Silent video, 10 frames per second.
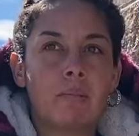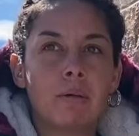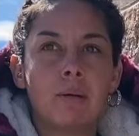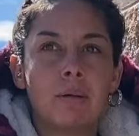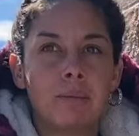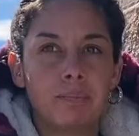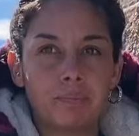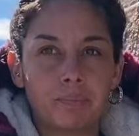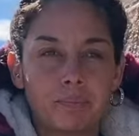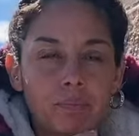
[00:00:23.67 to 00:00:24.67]
How old am I?
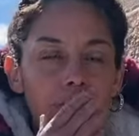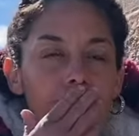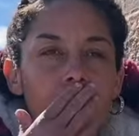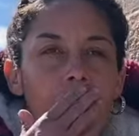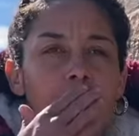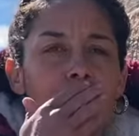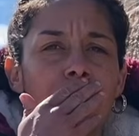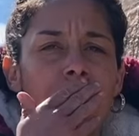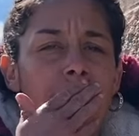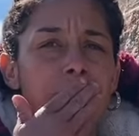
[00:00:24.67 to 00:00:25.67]
I'm
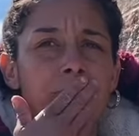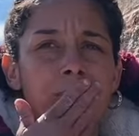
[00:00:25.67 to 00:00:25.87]
29.